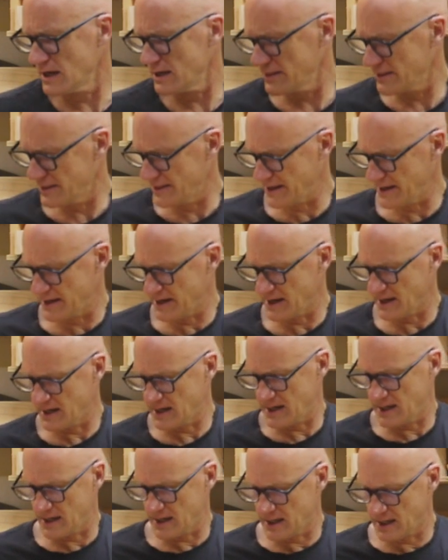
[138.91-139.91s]
then
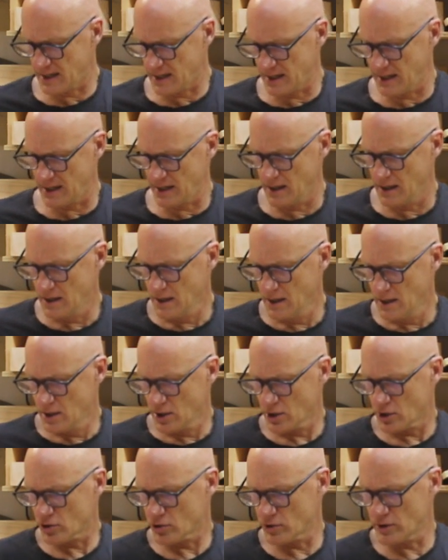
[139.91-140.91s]
I
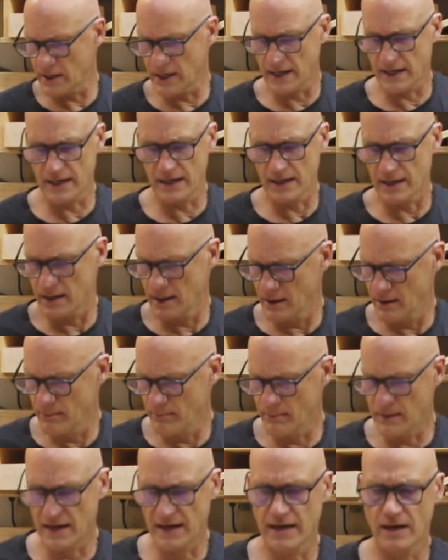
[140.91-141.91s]
created
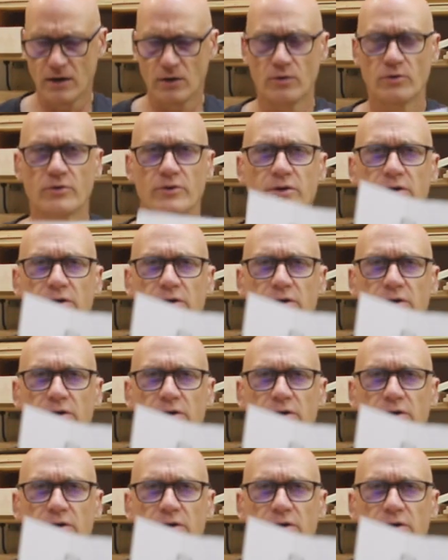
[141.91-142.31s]
my own